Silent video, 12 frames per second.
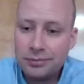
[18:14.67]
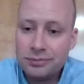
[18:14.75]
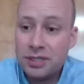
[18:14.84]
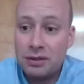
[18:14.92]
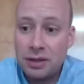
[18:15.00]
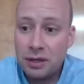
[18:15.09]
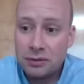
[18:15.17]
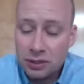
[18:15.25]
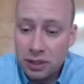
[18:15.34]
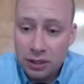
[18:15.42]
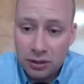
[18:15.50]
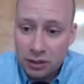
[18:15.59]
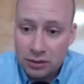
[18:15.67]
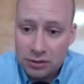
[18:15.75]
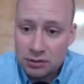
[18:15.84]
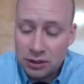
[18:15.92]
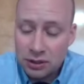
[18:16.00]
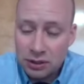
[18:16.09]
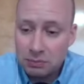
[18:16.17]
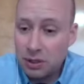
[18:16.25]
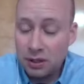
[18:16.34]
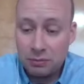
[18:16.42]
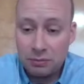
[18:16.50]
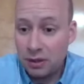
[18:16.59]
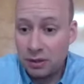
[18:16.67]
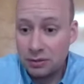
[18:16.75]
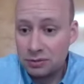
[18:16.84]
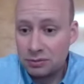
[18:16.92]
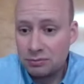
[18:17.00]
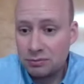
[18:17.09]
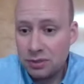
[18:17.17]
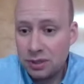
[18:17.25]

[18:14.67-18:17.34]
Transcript: ten thousand dollar HSA balance.